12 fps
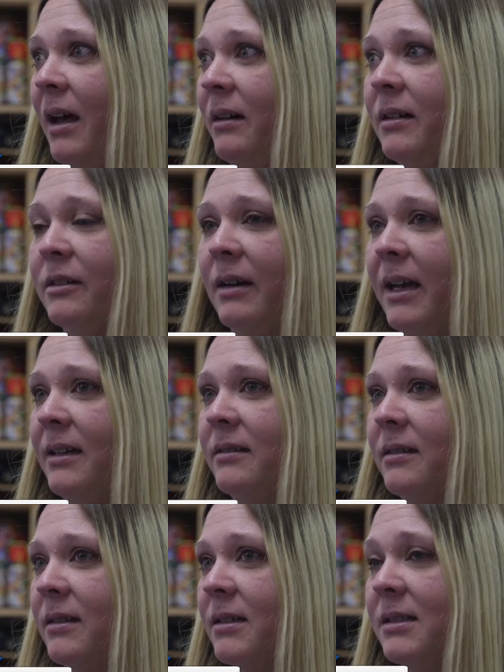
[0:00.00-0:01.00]
a little
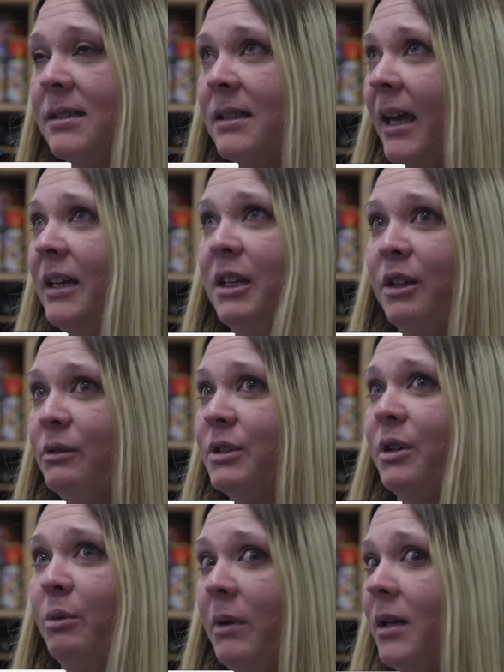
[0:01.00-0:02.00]
hand in this. Thank you
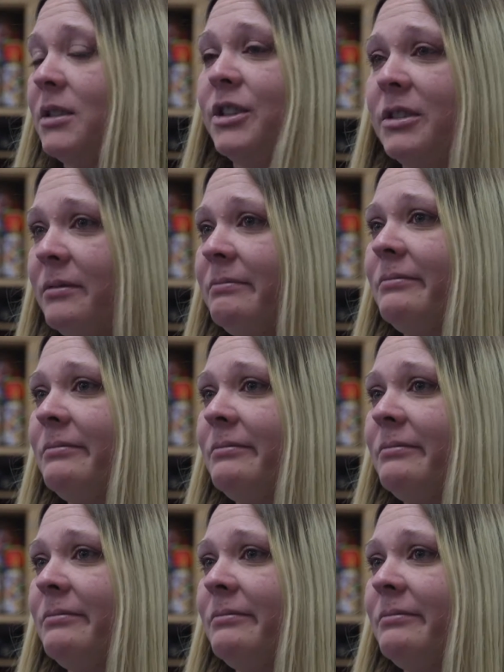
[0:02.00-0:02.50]
so much.